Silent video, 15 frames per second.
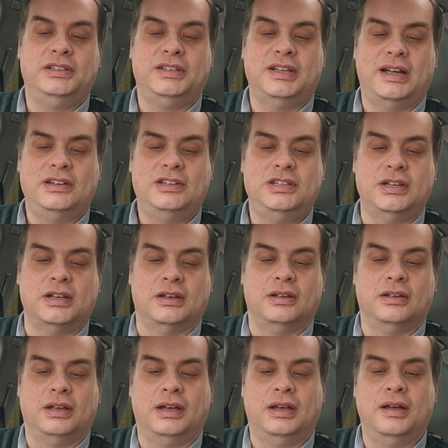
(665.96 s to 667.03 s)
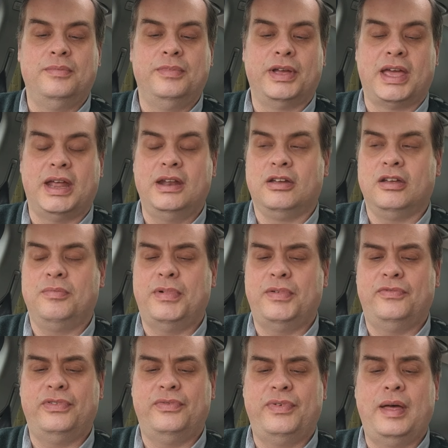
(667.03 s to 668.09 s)
Dacia, again, a good
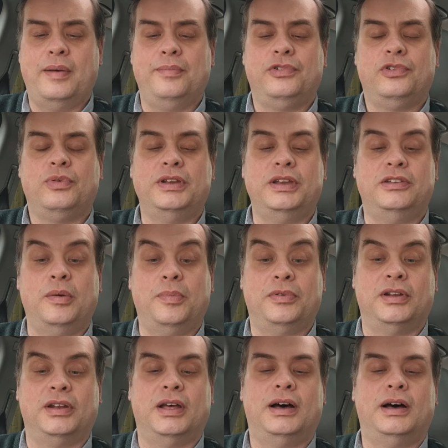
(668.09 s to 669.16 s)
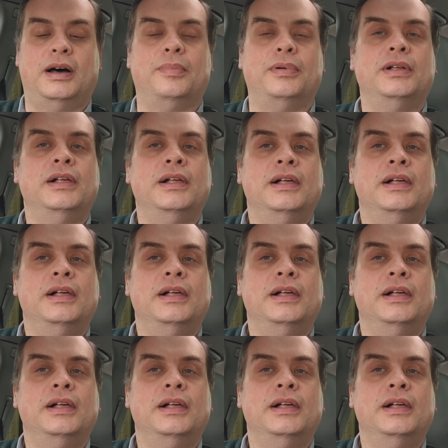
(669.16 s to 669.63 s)
month for them, 22% up.